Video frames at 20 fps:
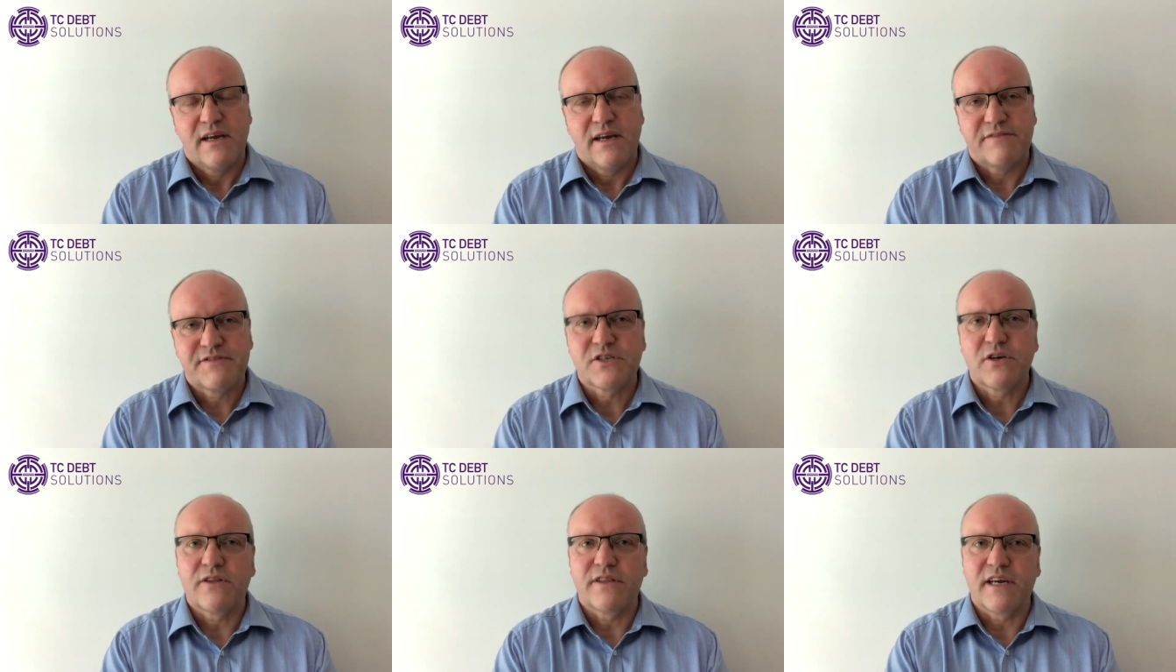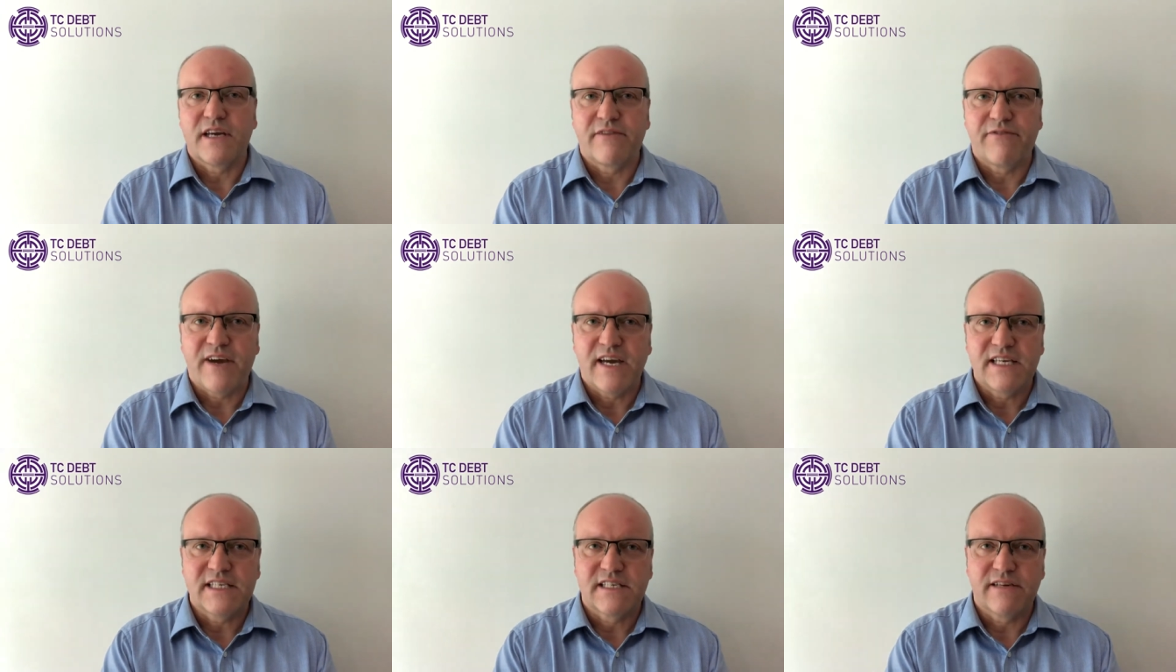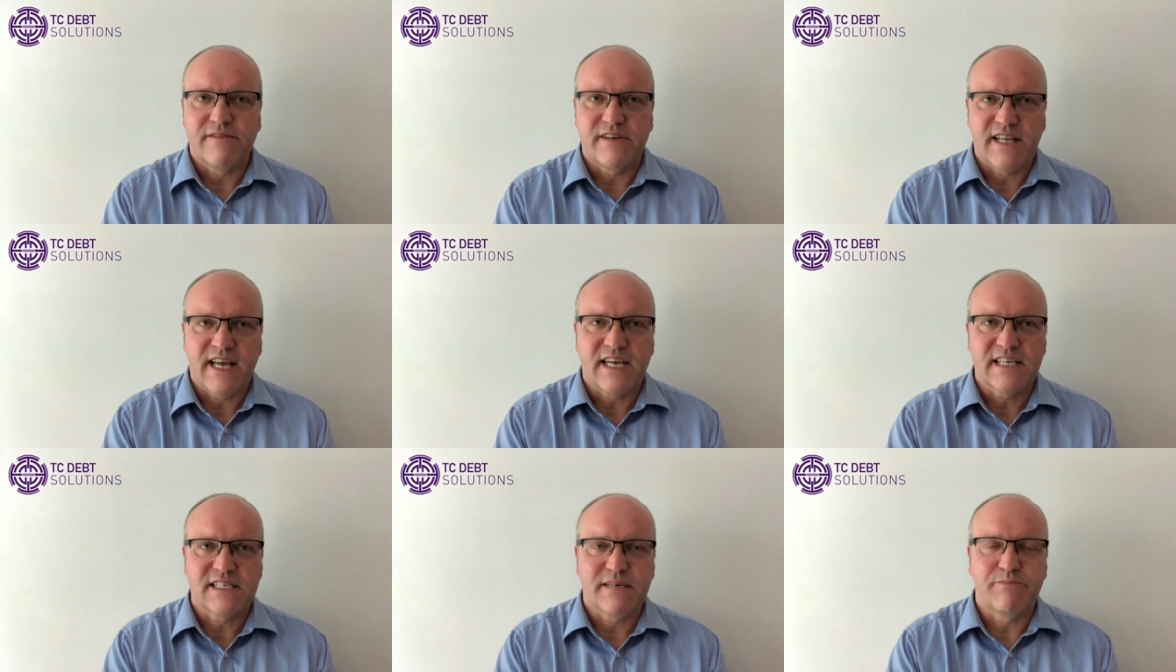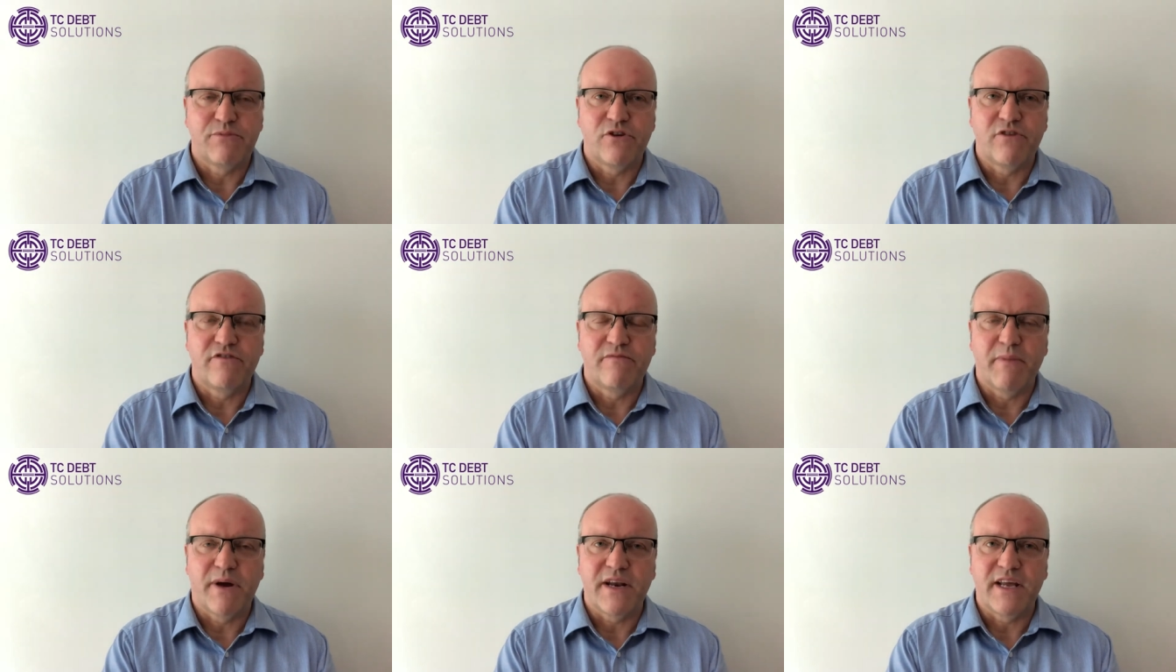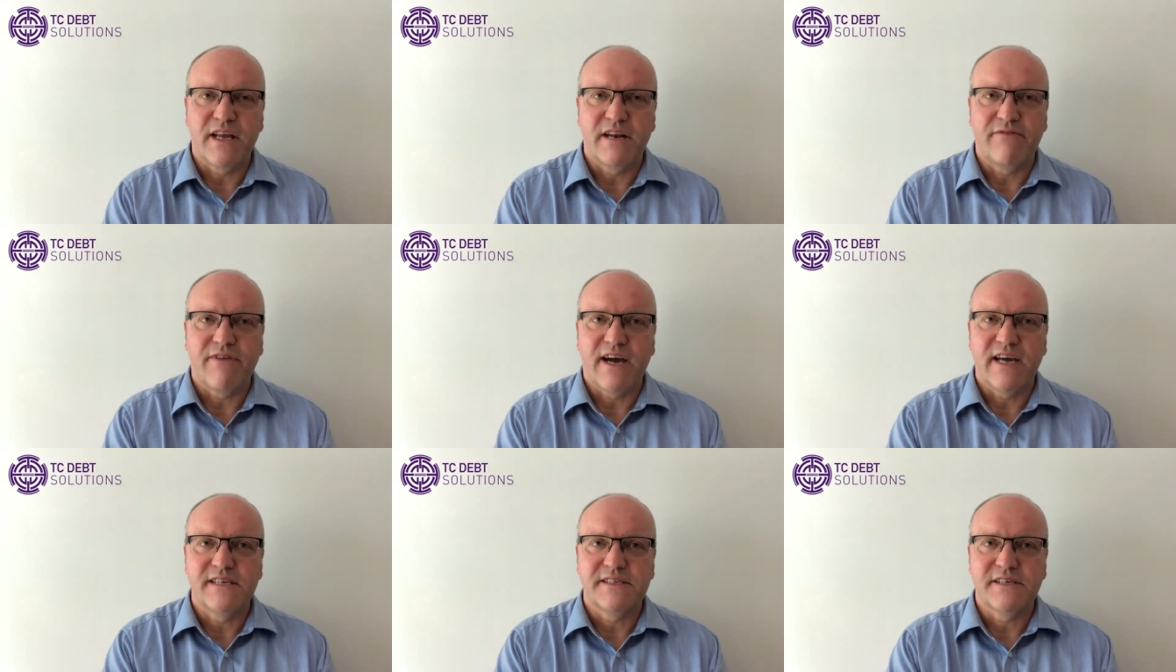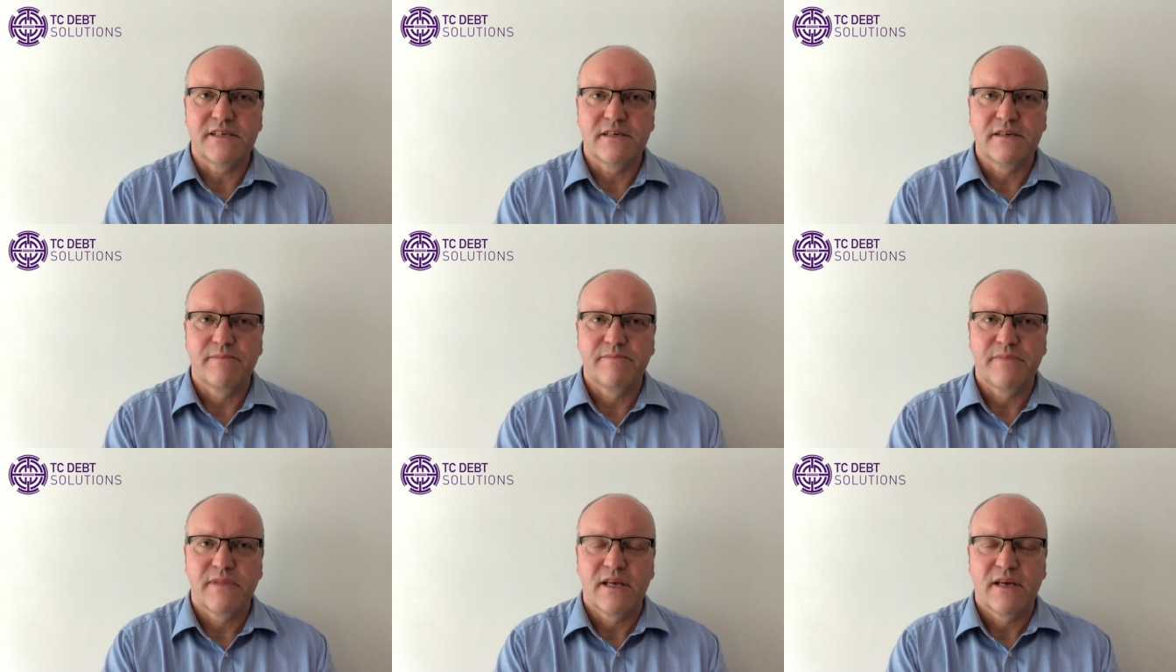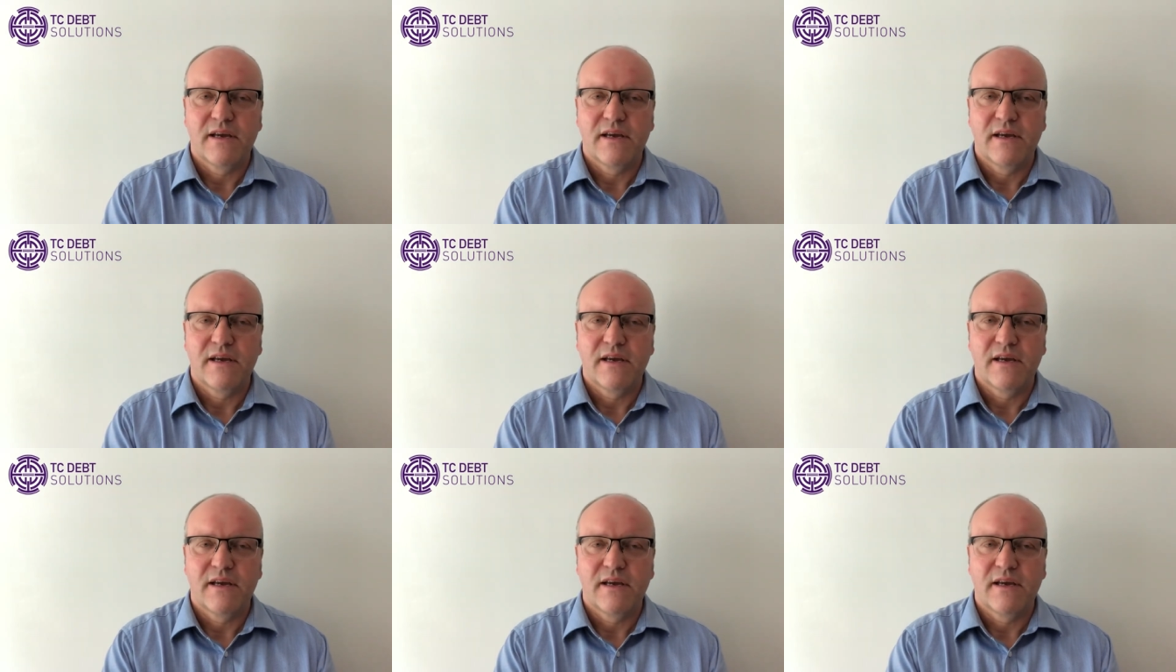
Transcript: have sought the advice of a DAS-approved money advisor,